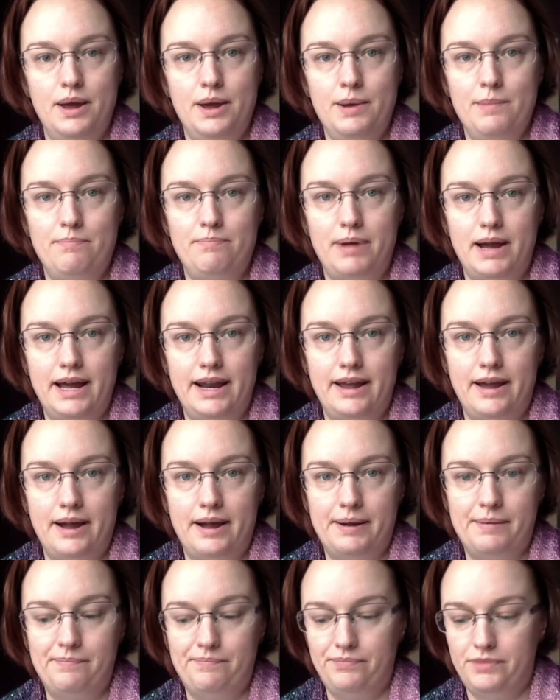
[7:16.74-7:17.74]
But
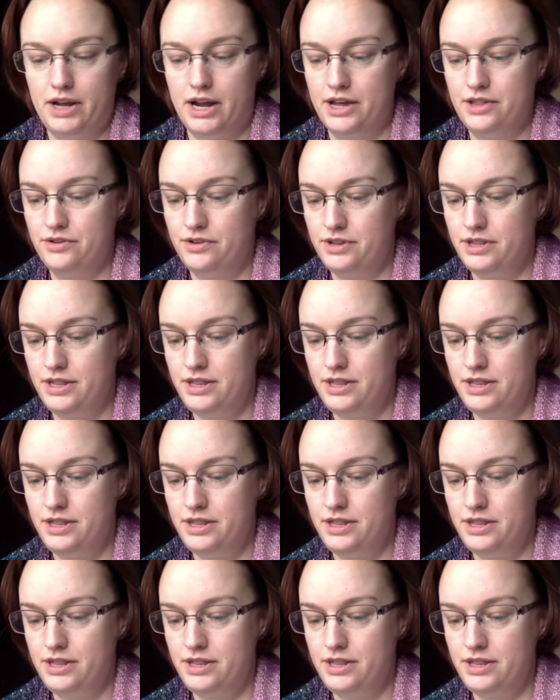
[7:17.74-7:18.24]
other than